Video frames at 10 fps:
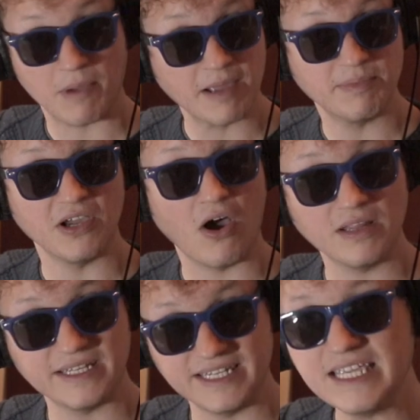might be
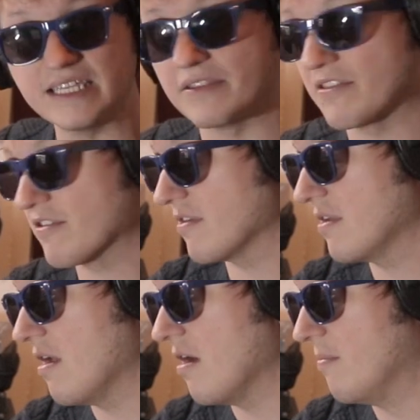all it needs.
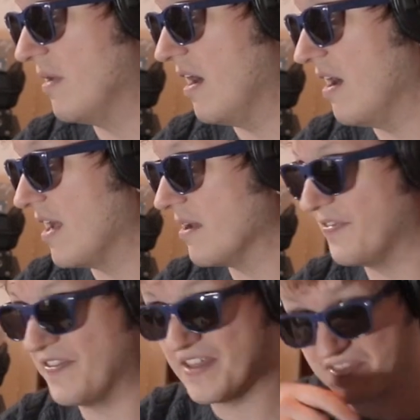
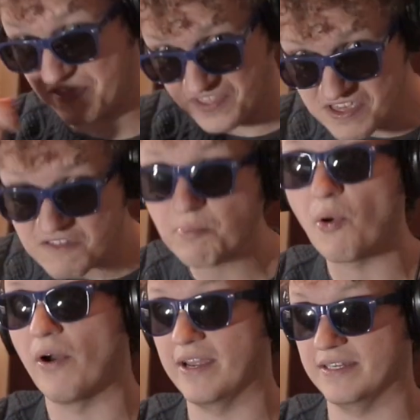At this
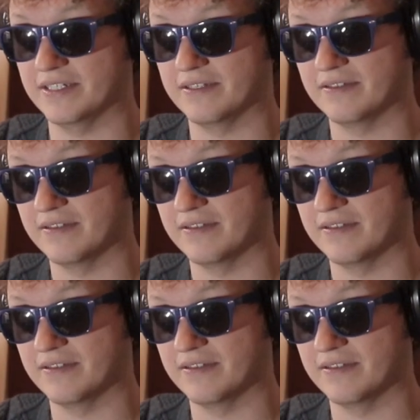point,